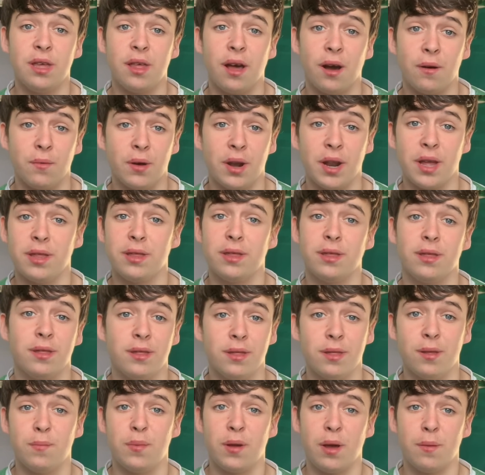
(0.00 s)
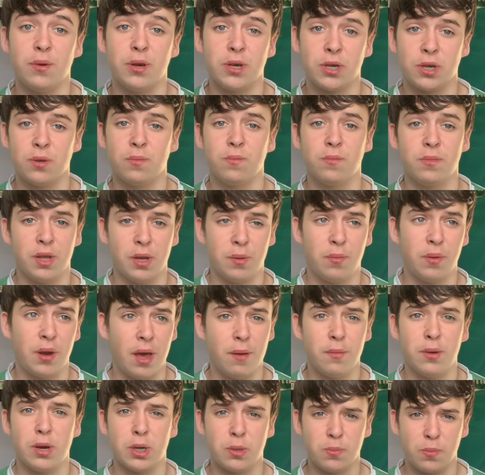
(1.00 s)
that we're in the
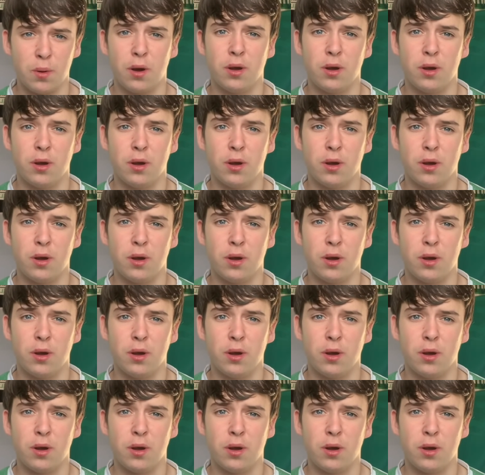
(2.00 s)
Premier